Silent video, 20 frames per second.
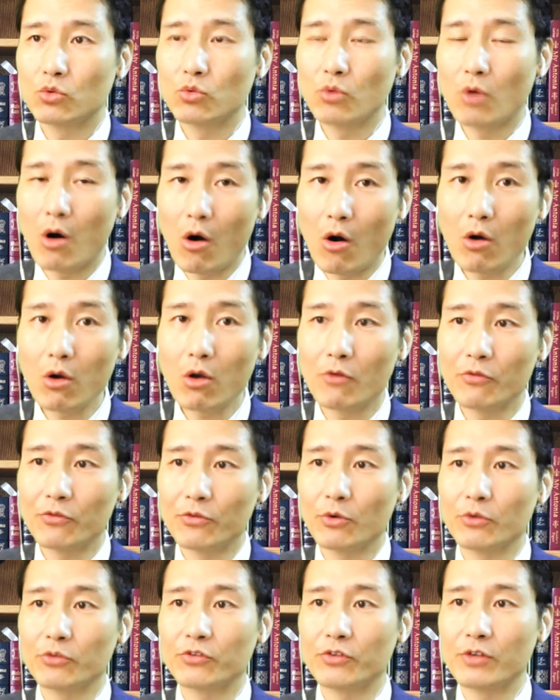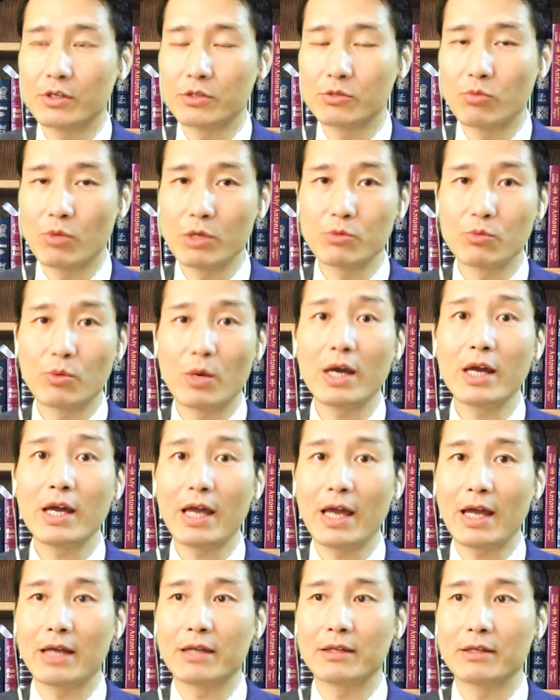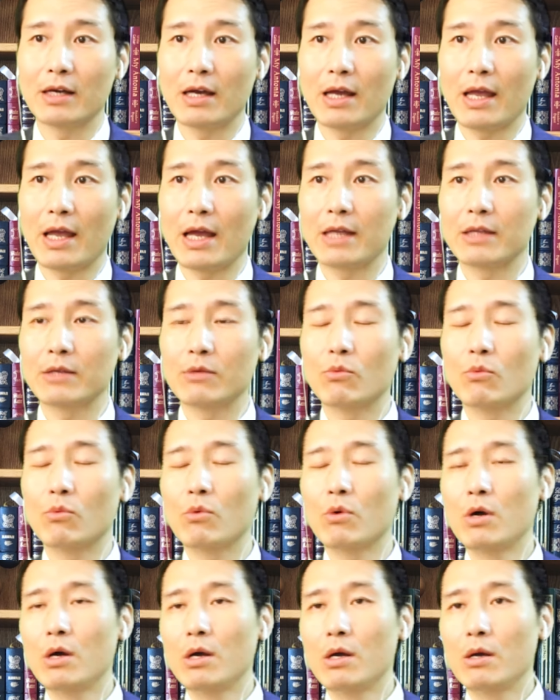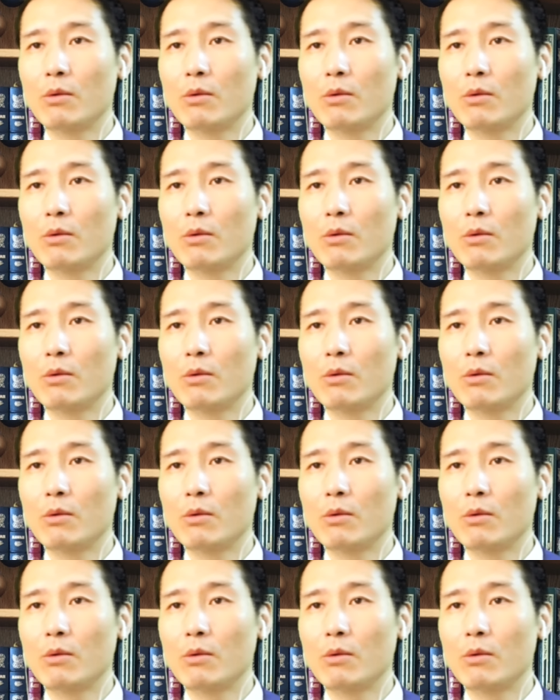do all of those things with one hand, and